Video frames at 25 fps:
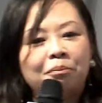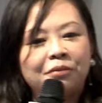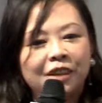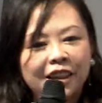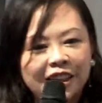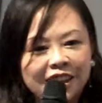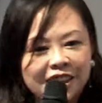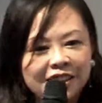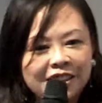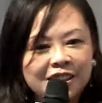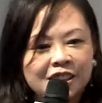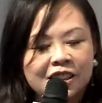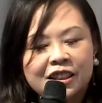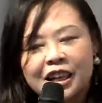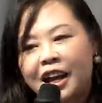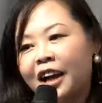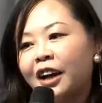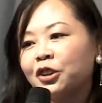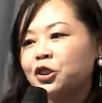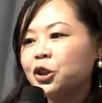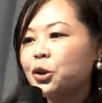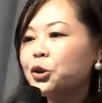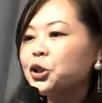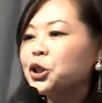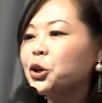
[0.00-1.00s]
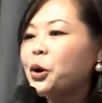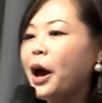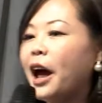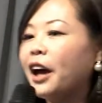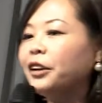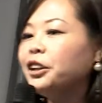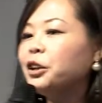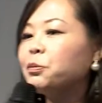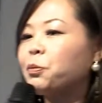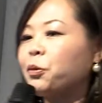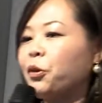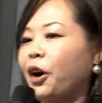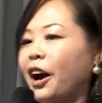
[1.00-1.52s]
This social
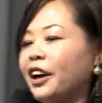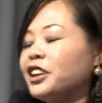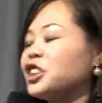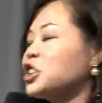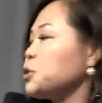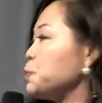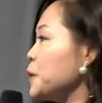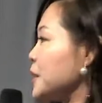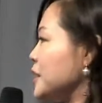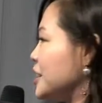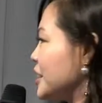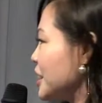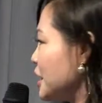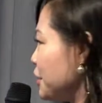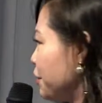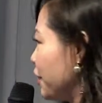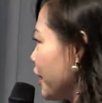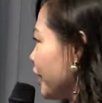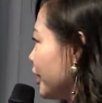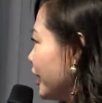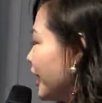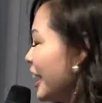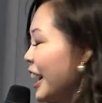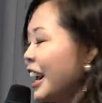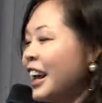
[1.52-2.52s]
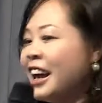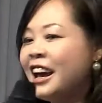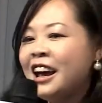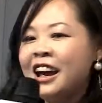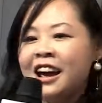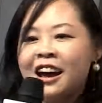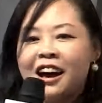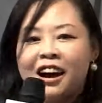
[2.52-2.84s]
enterprise specifically